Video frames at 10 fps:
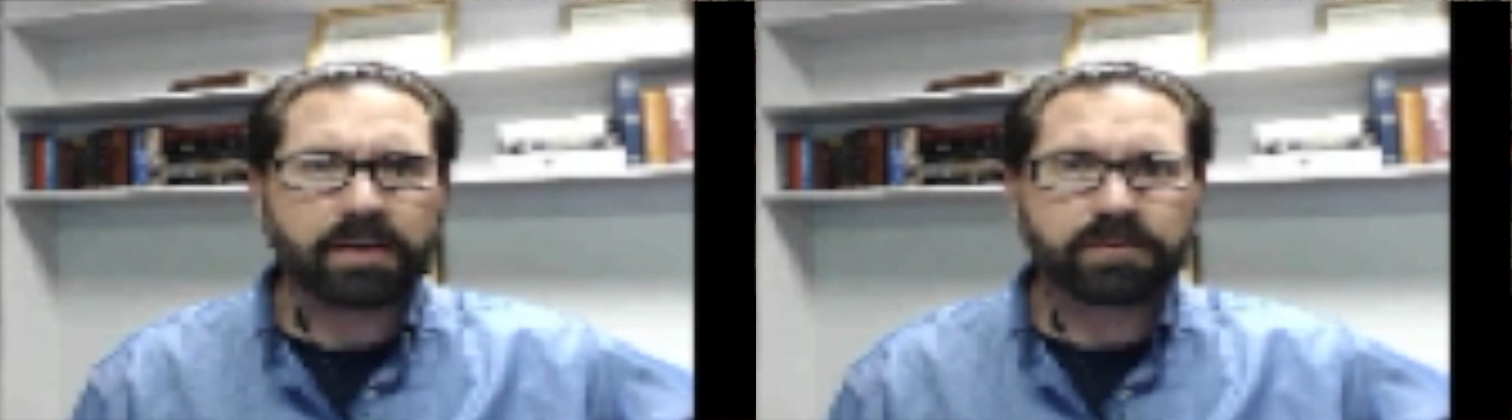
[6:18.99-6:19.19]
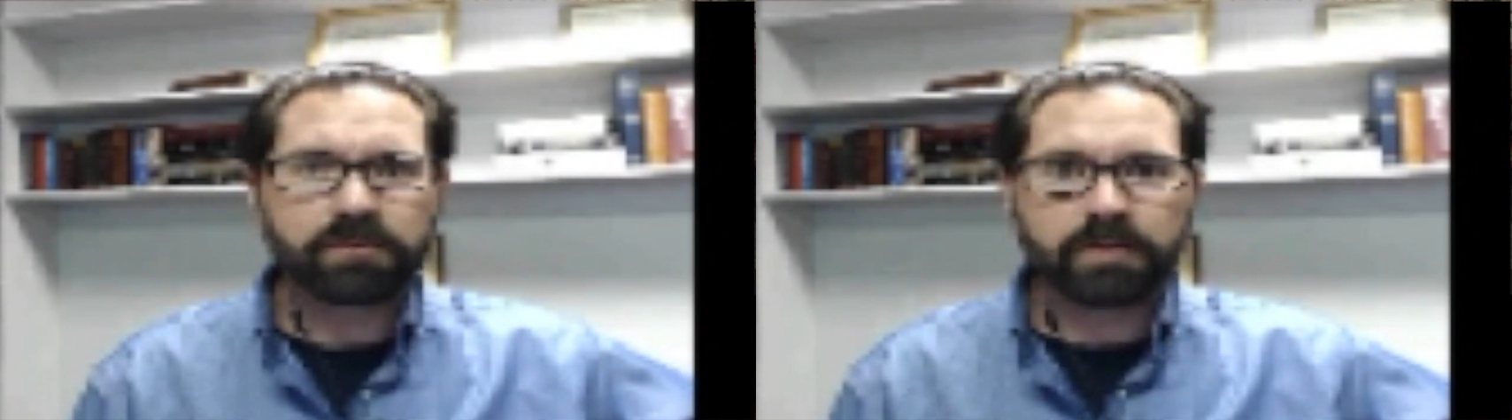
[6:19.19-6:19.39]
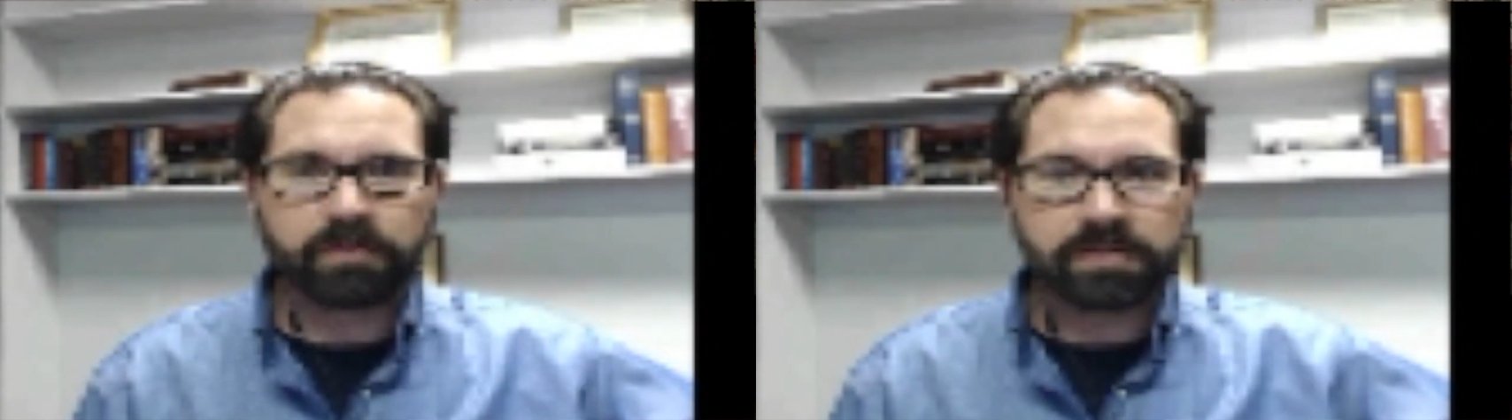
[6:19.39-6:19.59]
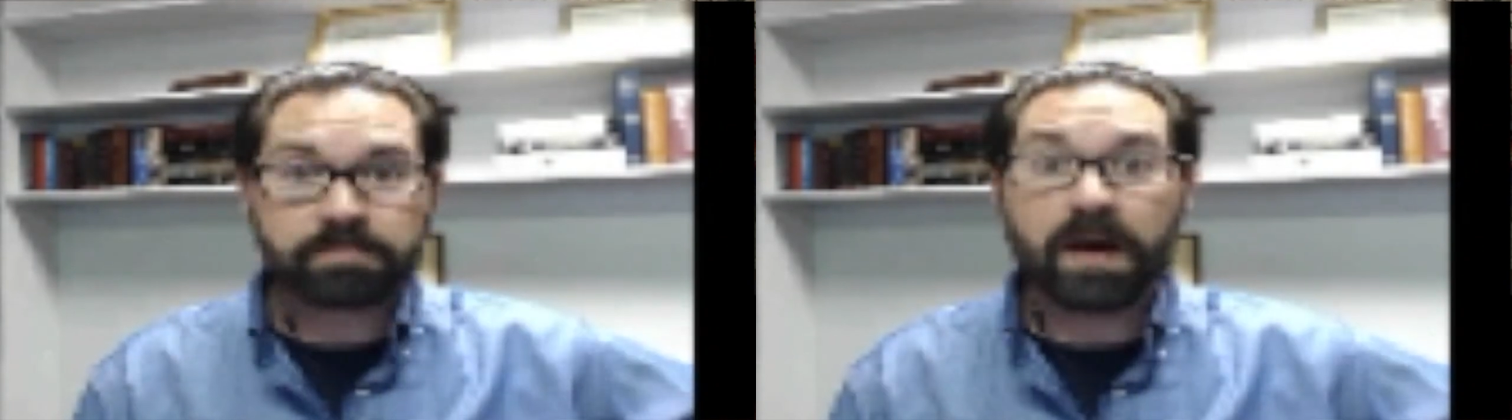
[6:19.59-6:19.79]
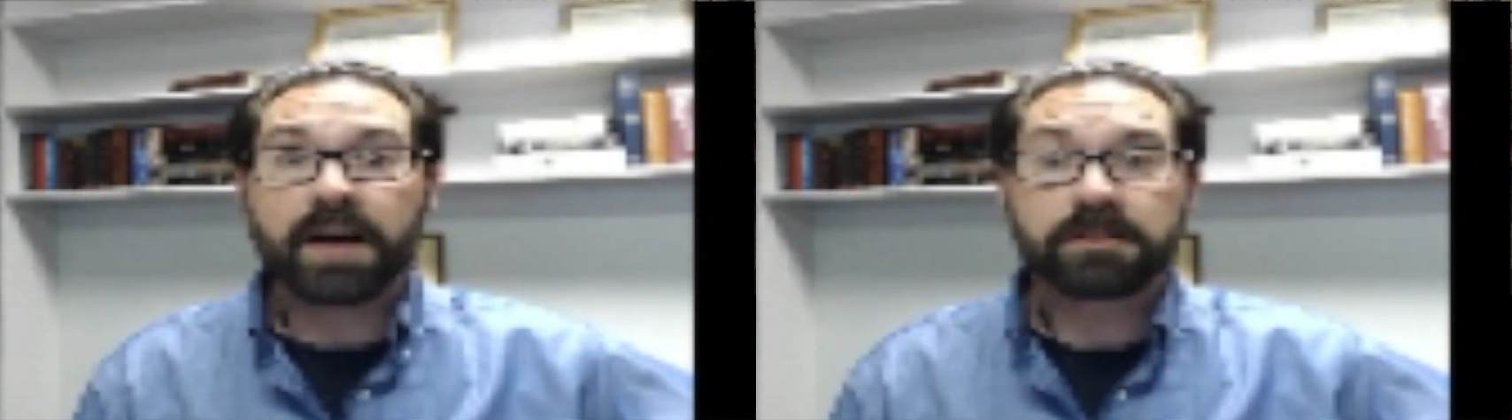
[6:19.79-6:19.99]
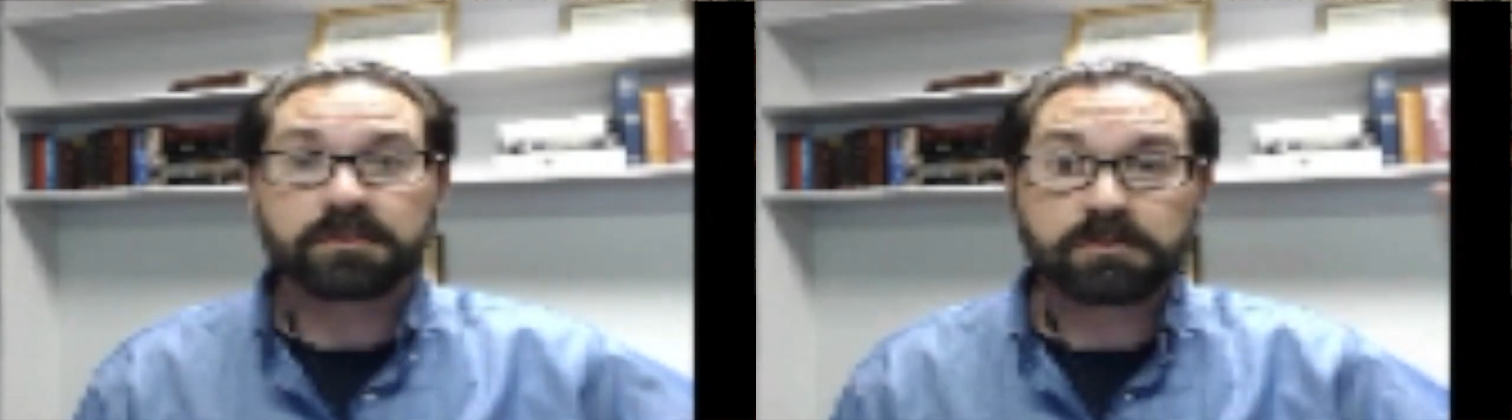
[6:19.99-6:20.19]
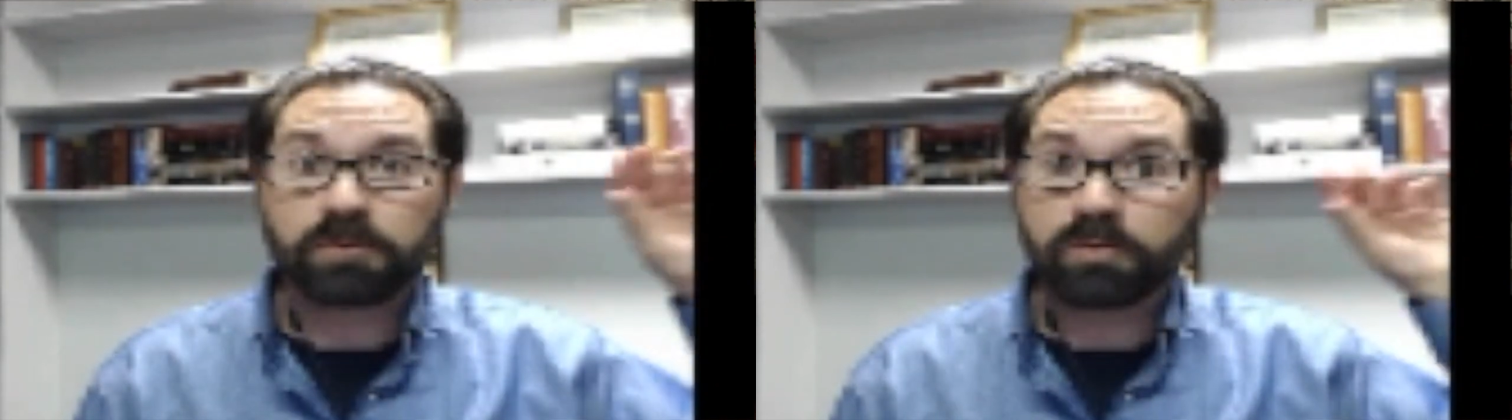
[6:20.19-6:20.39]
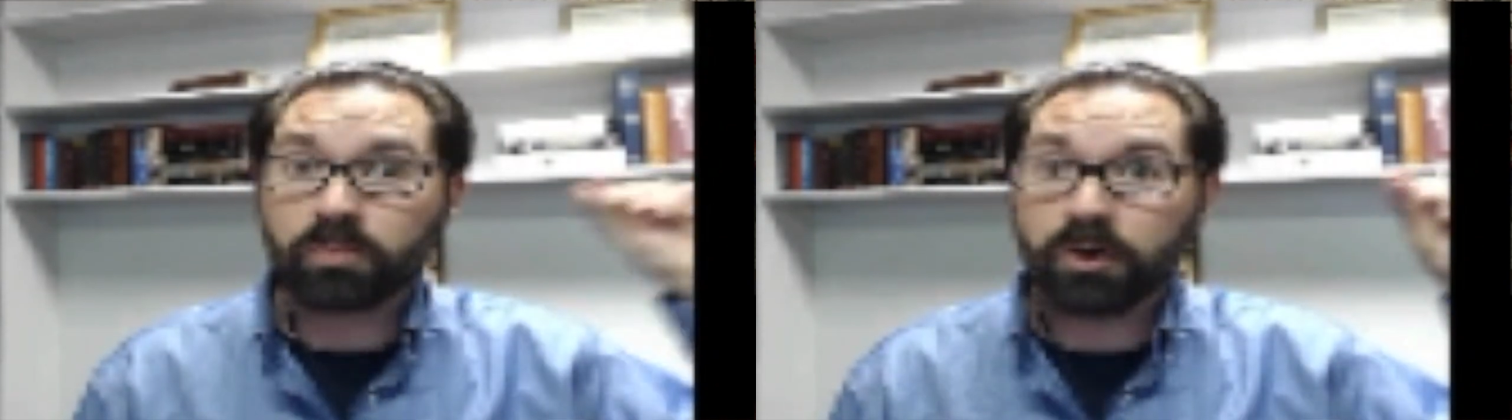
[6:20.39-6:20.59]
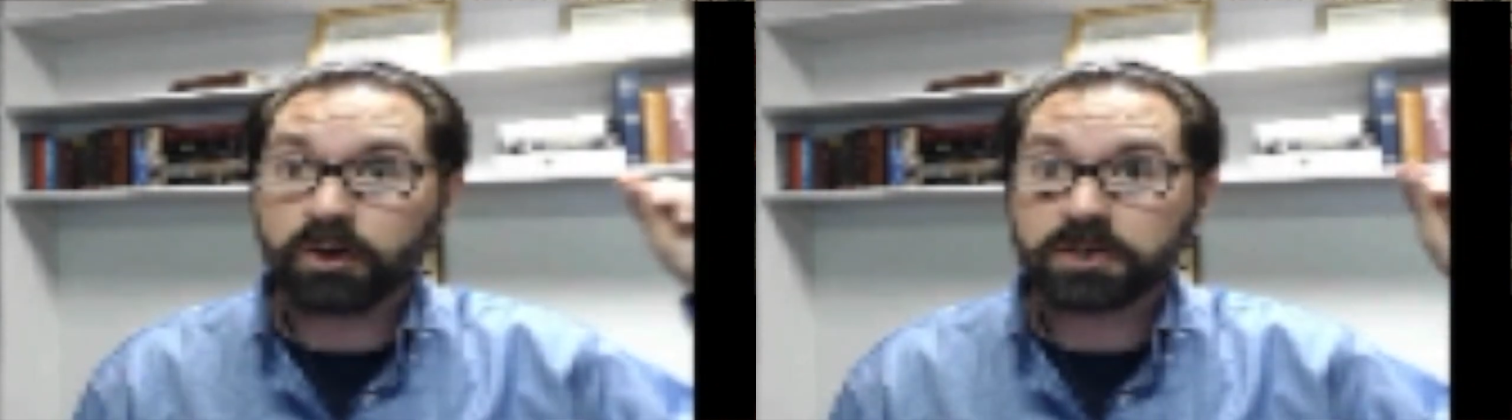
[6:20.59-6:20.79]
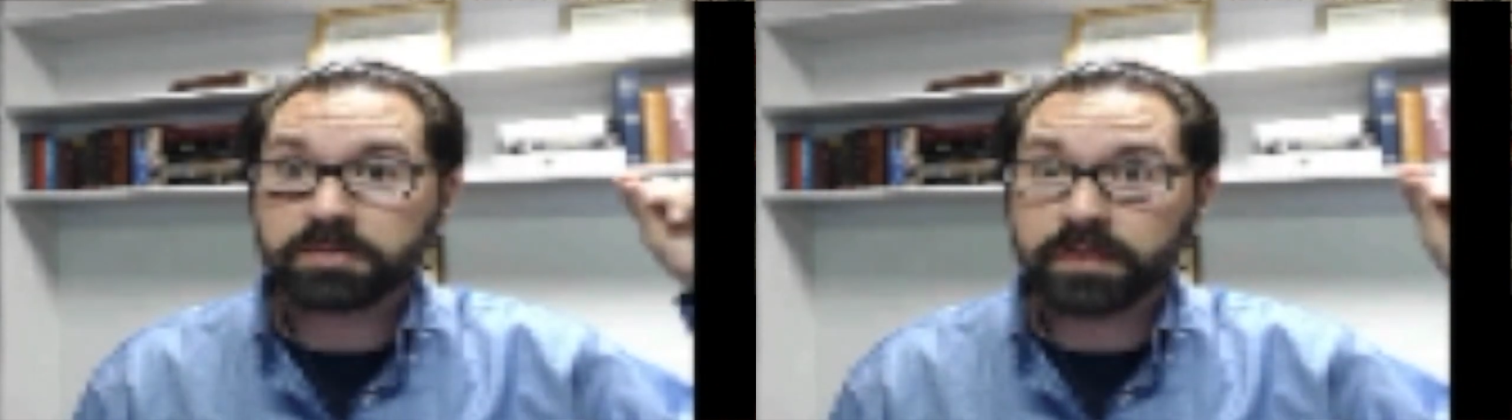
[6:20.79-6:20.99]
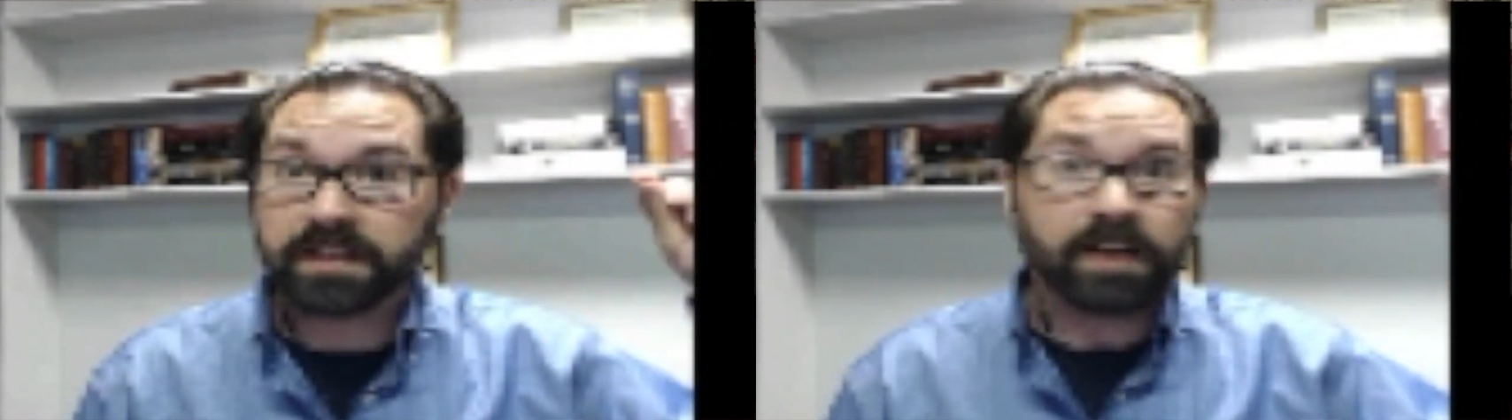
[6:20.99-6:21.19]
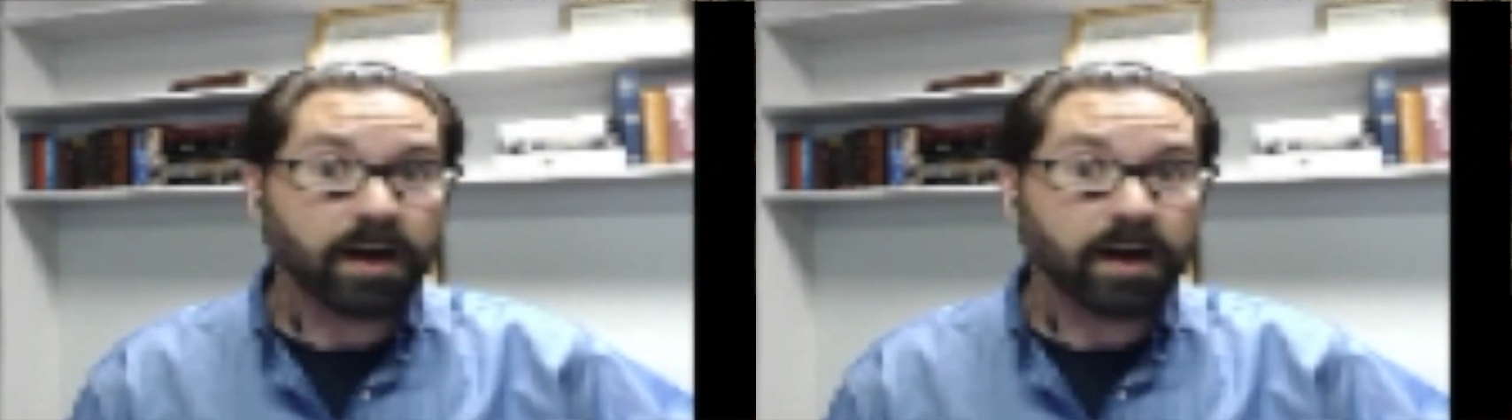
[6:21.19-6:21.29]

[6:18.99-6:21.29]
You're going to respond to certain words,